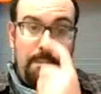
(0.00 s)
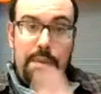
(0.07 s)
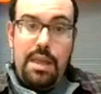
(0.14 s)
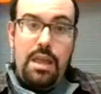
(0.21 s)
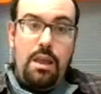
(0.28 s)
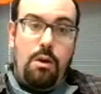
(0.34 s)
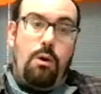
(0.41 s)

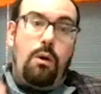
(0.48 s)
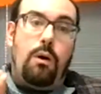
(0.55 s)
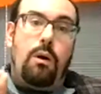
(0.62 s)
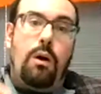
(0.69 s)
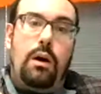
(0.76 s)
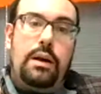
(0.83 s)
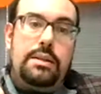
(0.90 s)
be here
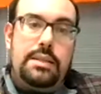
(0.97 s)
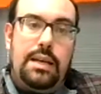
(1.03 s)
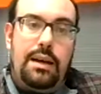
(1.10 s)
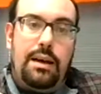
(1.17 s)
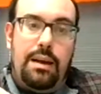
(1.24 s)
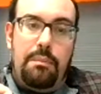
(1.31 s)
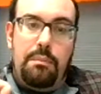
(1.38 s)
on
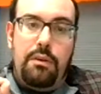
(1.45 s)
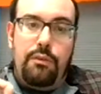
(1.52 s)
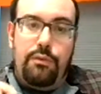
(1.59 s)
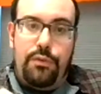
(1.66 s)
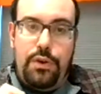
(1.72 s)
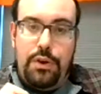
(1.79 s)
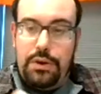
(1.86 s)
time
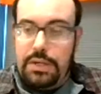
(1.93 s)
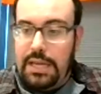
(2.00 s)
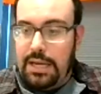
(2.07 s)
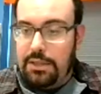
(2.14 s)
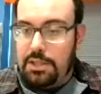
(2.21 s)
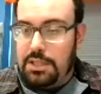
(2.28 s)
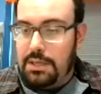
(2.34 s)
for your
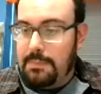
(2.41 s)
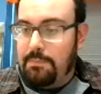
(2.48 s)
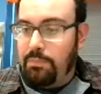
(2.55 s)
test.